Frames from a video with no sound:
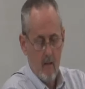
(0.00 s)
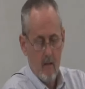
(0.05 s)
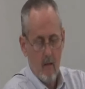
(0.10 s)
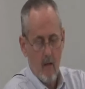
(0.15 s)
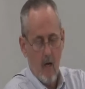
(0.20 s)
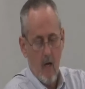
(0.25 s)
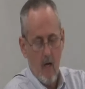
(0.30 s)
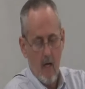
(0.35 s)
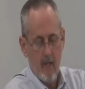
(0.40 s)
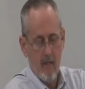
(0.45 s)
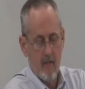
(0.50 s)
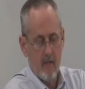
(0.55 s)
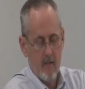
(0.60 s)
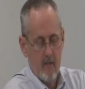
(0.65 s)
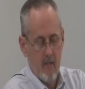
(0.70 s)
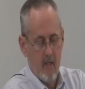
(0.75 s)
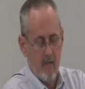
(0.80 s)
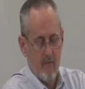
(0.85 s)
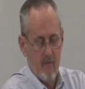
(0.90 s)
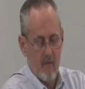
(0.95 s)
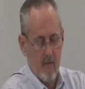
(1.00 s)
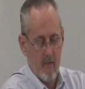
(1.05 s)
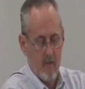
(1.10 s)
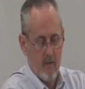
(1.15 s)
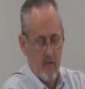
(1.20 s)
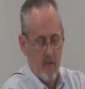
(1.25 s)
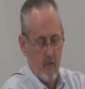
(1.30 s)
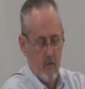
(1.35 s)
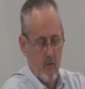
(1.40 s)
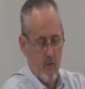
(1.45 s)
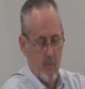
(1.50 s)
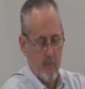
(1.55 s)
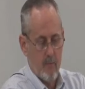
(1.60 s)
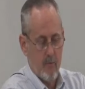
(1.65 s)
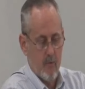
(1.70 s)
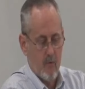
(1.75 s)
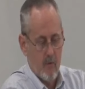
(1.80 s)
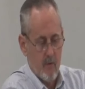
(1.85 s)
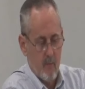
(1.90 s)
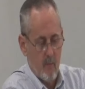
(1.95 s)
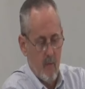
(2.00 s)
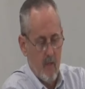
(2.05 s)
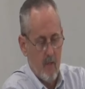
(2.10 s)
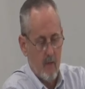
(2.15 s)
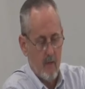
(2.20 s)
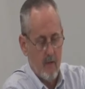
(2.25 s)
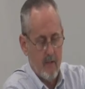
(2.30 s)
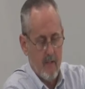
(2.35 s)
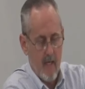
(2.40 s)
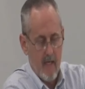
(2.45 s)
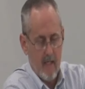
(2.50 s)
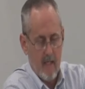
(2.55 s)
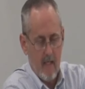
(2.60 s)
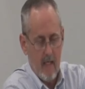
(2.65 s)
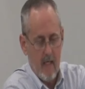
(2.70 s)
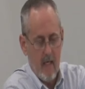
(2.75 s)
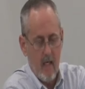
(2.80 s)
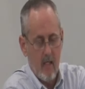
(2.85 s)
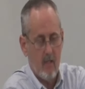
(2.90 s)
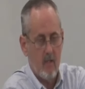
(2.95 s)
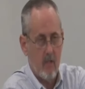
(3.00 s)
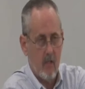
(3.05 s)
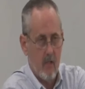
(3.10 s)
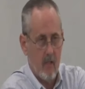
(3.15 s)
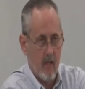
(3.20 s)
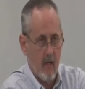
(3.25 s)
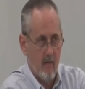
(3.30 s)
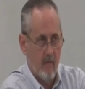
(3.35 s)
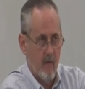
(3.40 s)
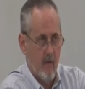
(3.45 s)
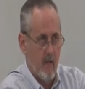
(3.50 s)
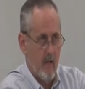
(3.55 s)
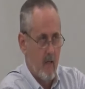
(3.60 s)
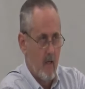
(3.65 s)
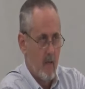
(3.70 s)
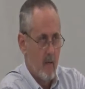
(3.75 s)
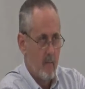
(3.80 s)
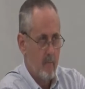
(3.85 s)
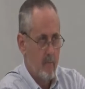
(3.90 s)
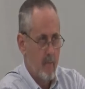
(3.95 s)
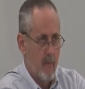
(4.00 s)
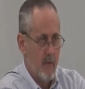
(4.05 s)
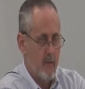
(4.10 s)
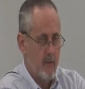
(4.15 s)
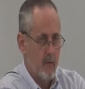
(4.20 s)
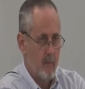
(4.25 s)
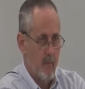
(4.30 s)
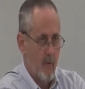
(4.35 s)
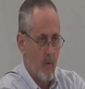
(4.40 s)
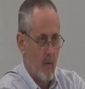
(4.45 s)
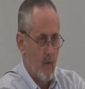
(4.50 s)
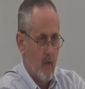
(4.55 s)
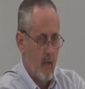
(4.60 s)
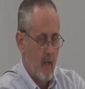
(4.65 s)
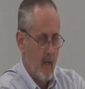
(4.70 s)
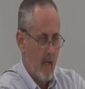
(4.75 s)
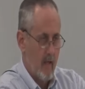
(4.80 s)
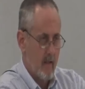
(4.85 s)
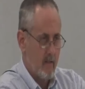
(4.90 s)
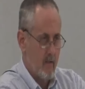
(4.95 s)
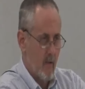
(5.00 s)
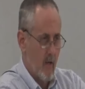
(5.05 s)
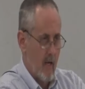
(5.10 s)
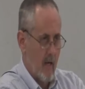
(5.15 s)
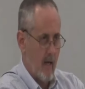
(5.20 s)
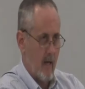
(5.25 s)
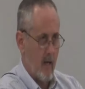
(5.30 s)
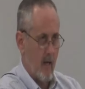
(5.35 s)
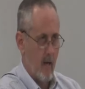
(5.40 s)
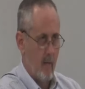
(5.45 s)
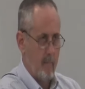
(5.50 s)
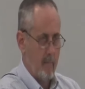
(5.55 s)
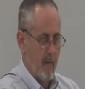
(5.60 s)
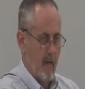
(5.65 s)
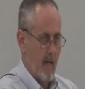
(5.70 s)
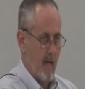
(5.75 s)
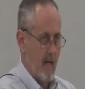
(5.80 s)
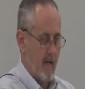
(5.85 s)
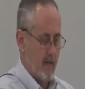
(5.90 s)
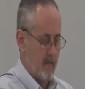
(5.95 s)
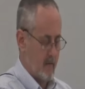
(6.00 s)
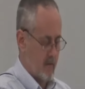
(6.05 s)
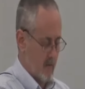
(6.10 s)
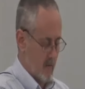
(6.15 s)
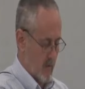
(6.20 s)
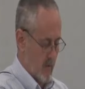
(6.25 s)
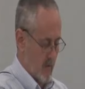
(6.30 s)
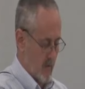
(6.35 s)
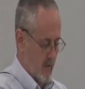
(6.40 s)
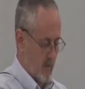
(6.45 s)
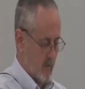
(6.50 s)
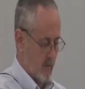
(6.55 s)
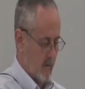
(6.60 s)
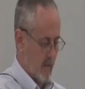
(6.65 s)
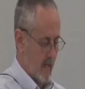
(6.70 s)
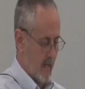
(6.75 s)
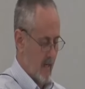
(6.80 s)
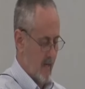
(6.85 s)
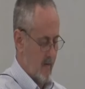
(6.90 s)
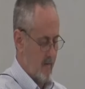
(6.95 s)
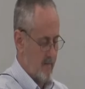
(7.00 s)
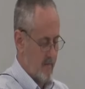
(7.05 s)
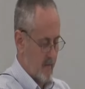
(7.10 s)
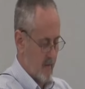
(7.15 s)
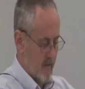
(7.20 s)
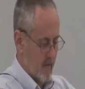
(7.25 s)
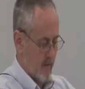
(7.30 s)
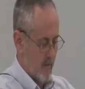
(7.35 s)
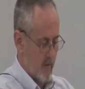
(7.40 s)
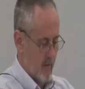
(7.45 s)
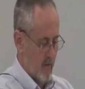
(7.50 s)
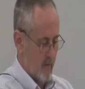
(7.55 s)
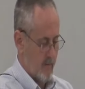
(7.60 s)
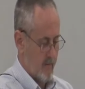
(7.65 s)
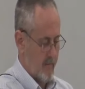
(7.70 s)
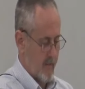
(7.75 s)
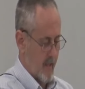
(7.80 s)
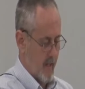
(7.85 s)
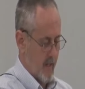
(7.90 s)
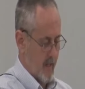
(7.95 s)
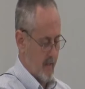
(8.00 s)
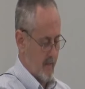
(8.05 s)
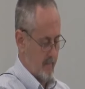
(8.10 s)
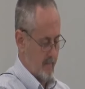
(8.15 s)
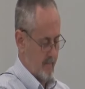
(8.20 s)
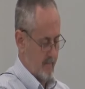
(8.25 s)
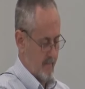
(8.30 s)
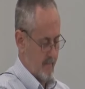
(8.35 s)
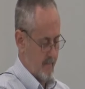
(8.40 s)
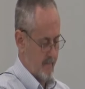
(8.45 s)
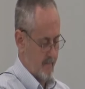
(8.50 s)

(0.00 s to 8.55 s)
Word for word: God has given us the scriptures, and we are to take each and every principle and to apply it to our own lives and our own time.